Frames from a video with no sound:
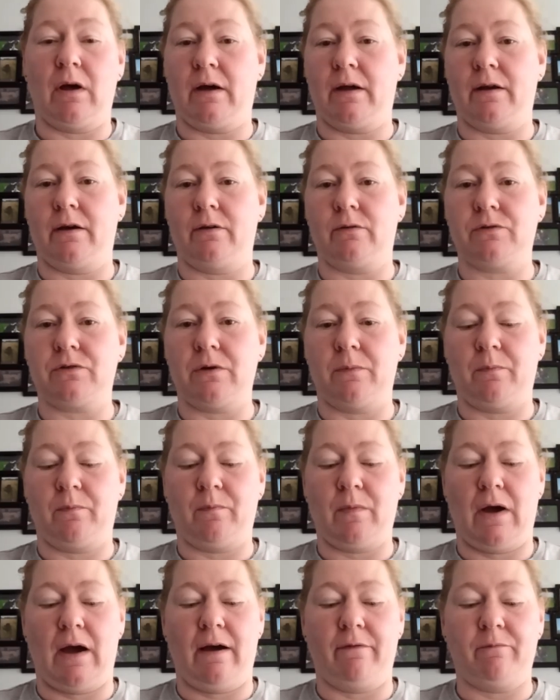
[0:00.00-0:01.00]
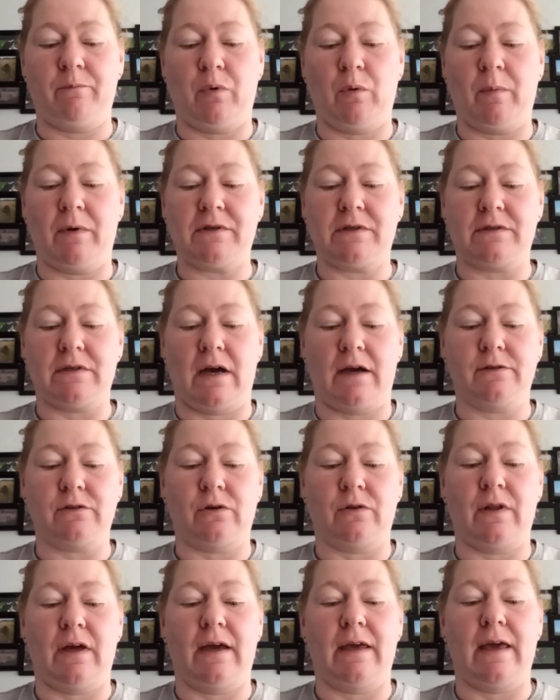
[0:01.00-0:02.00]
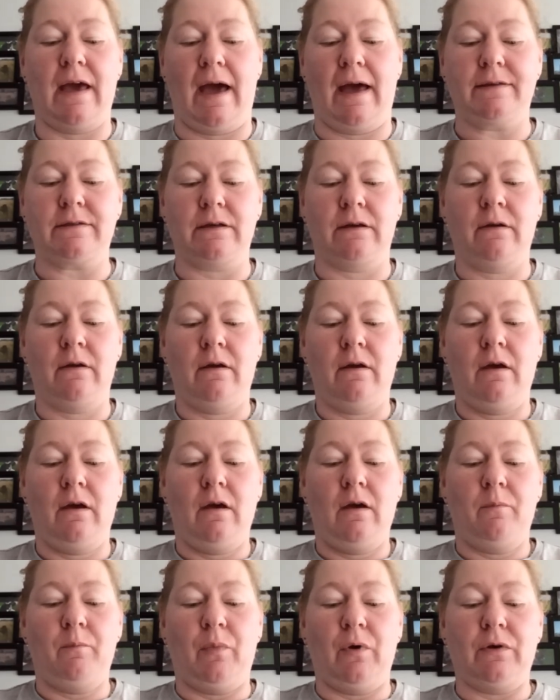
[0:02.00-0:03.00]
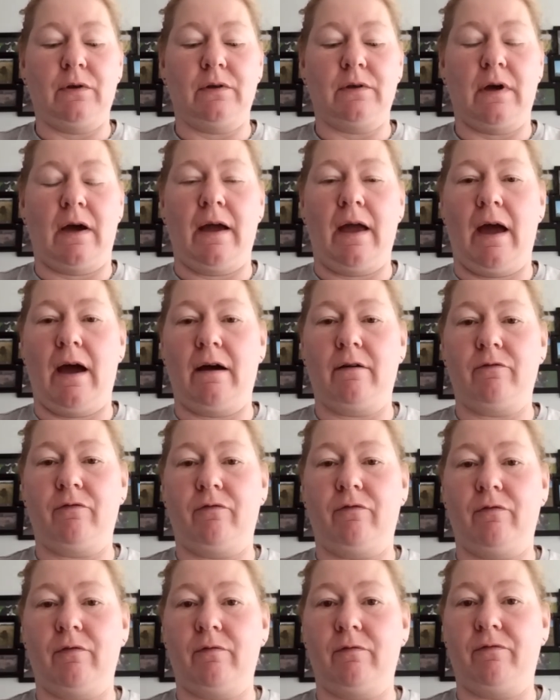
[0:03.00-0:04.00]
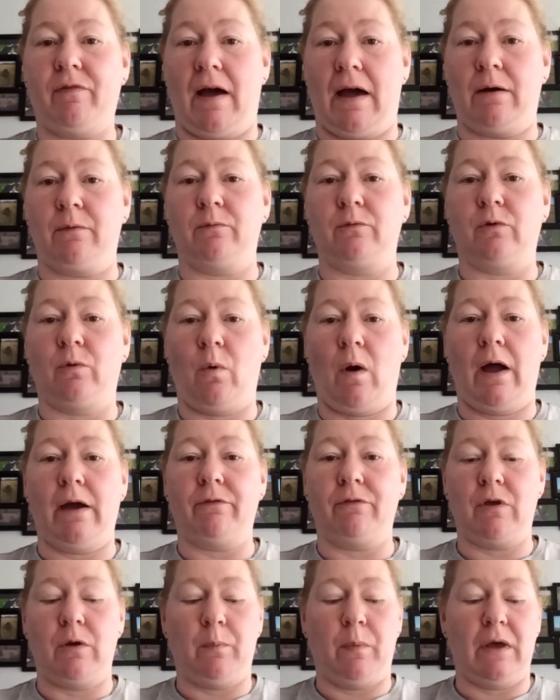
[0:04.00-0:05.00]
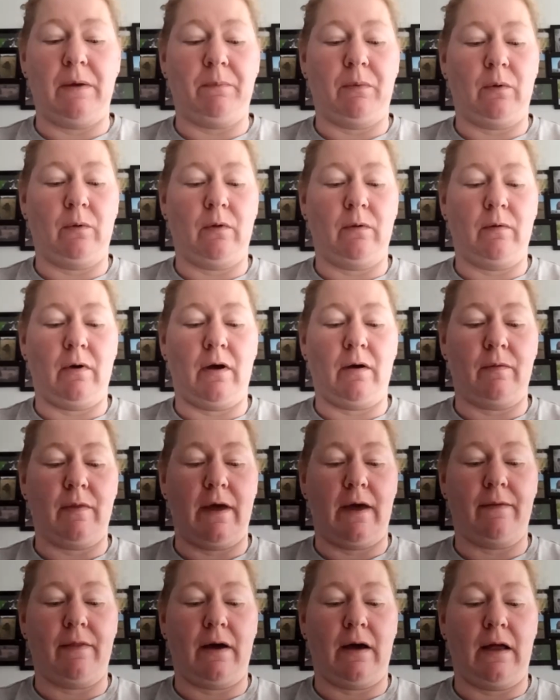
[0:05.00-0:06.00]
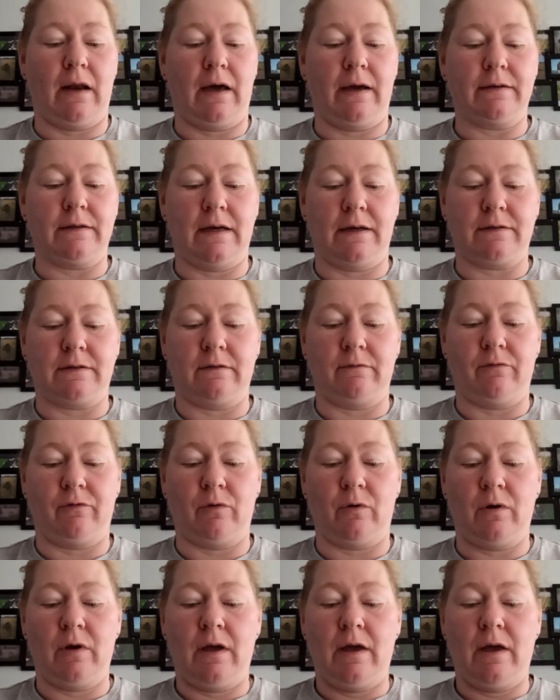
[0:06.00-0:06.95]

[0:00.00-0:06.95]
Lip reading: And I haven't put my designs on there yet, but I have found quite a few people on there that I like testing for.